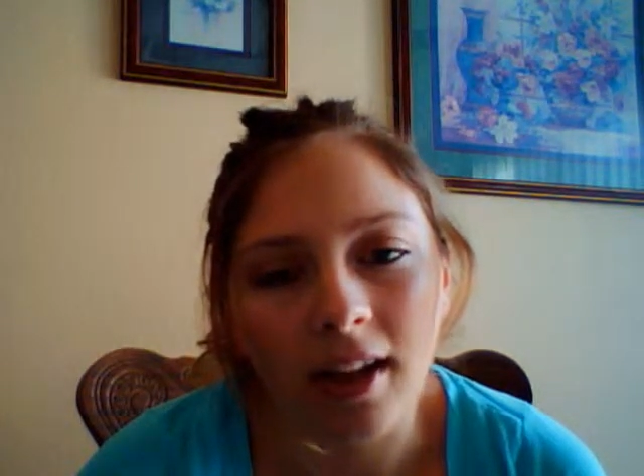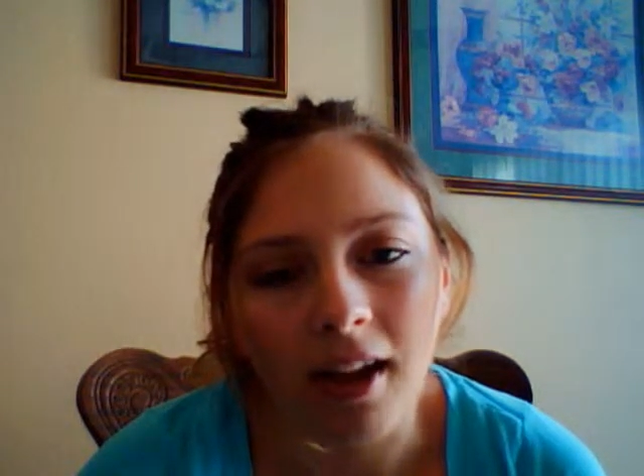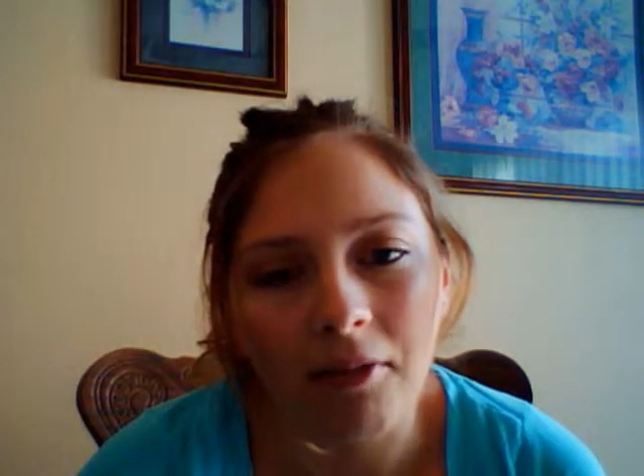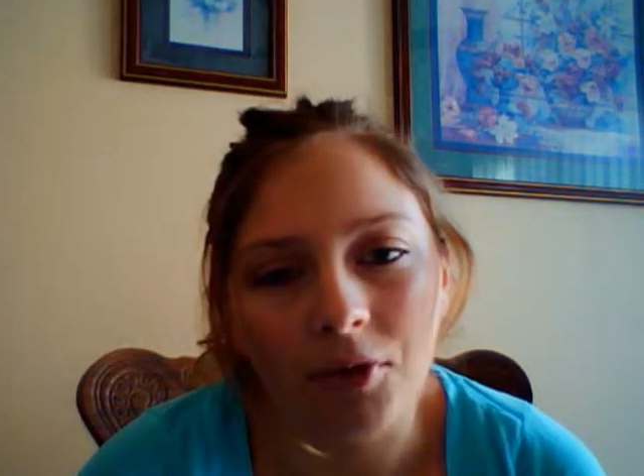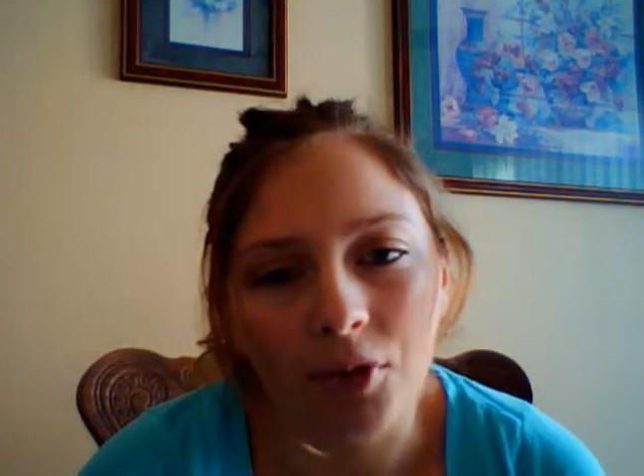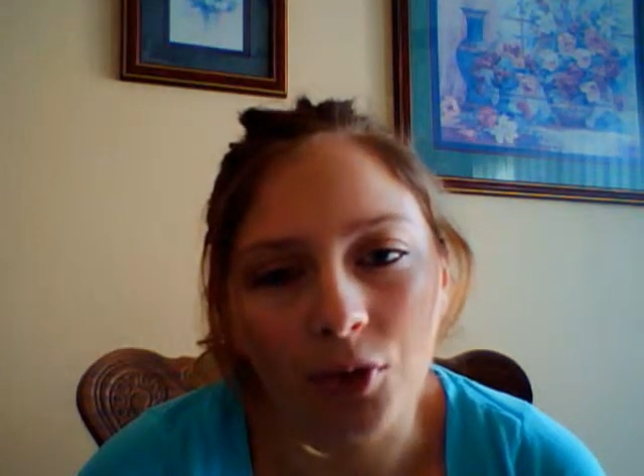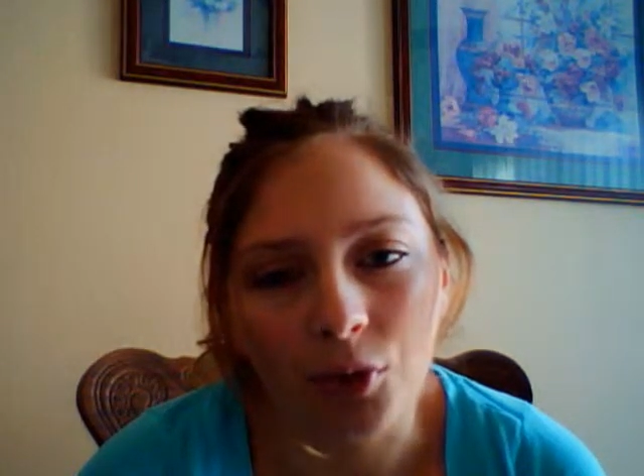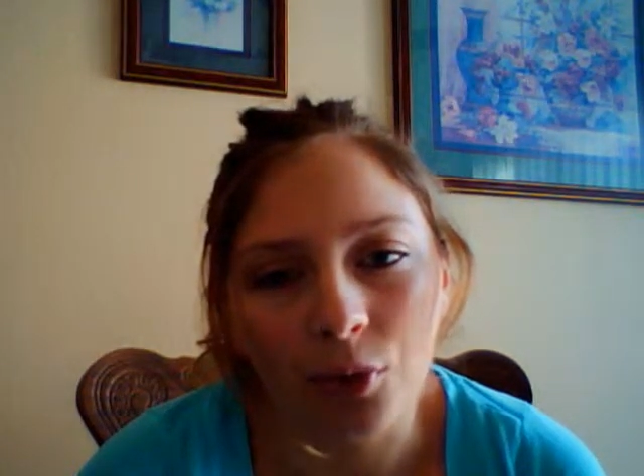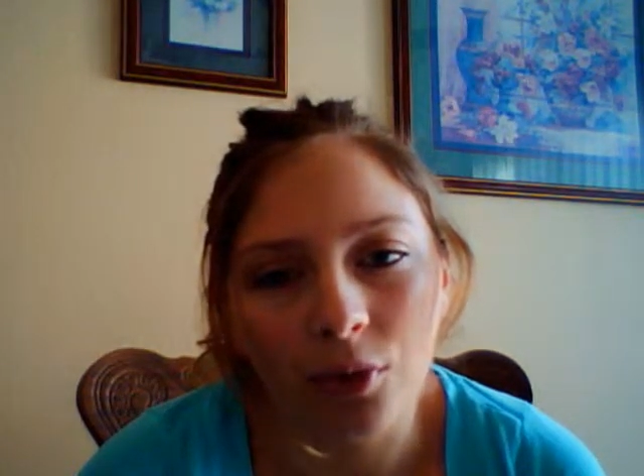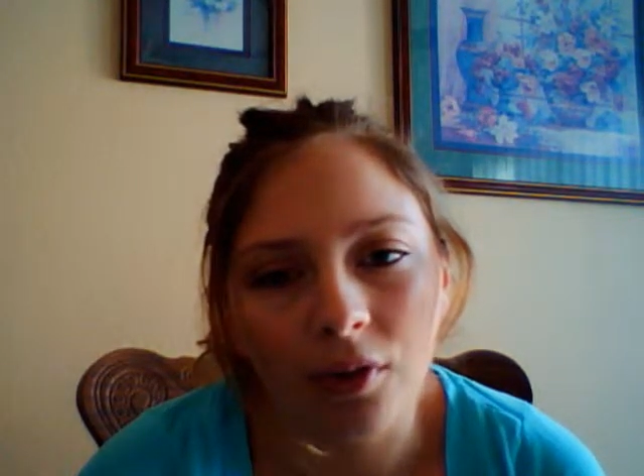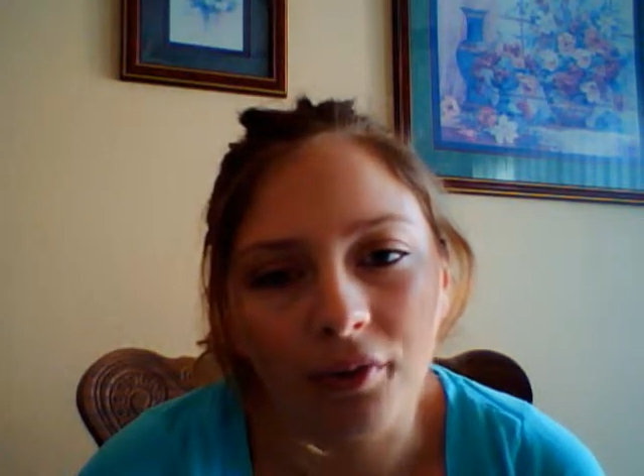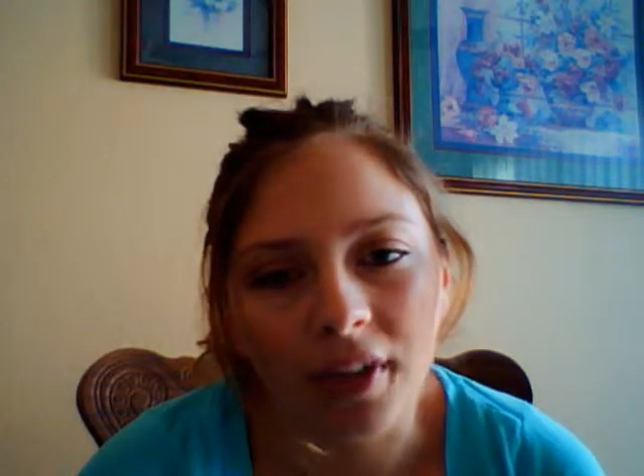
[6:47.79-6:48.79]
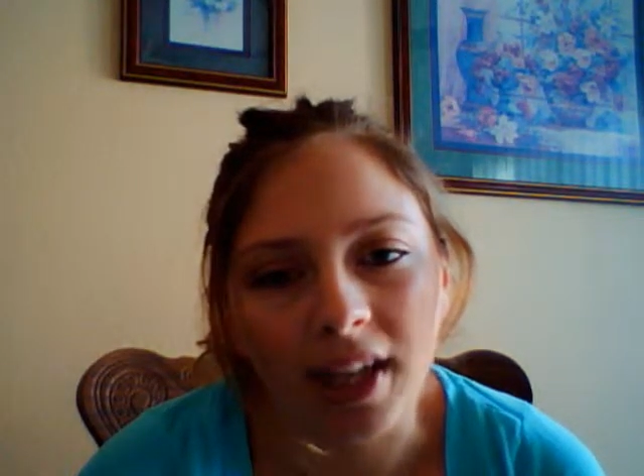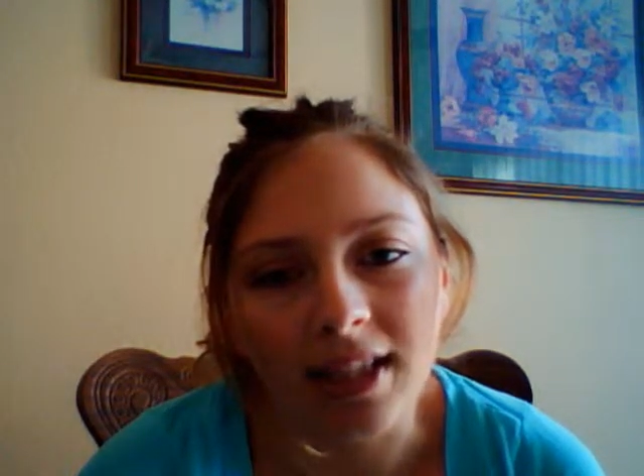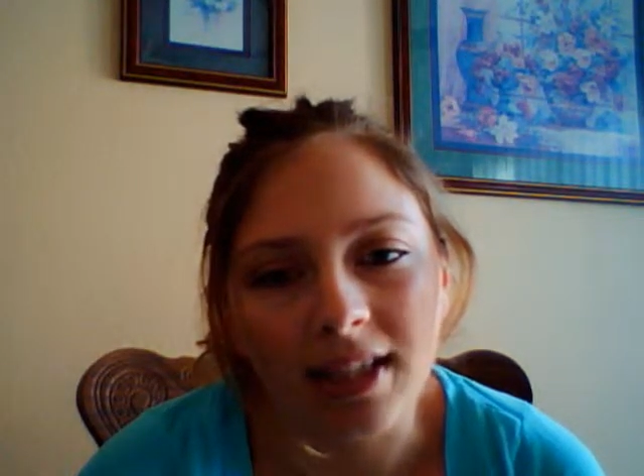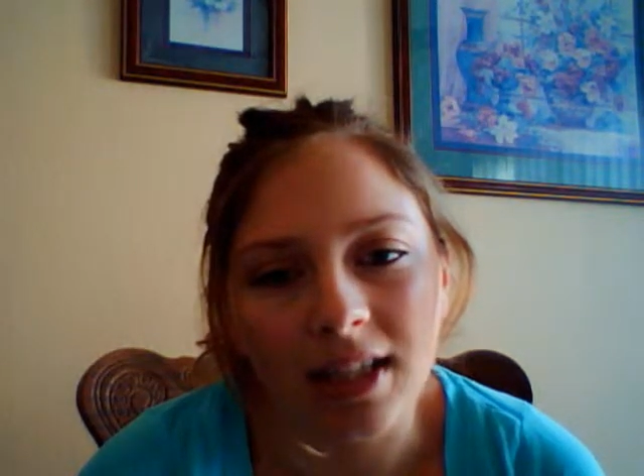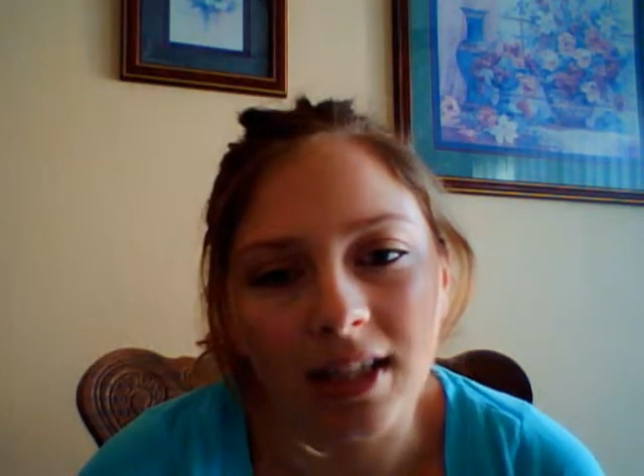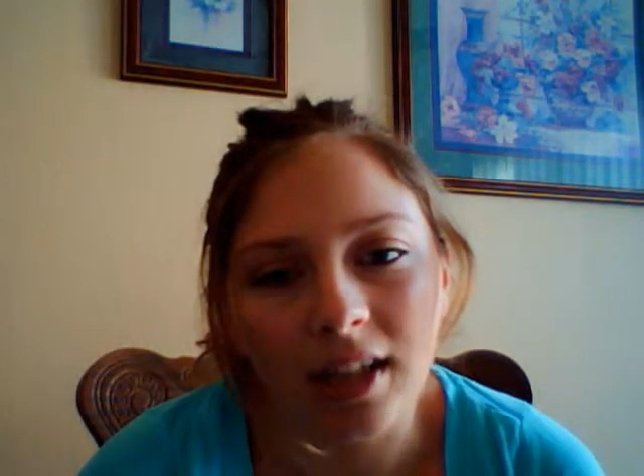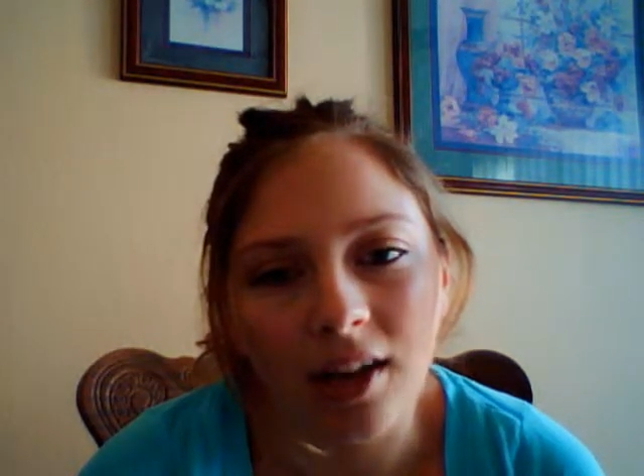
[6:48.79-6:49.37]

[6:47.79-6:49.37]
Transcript: the afternoon on the 18th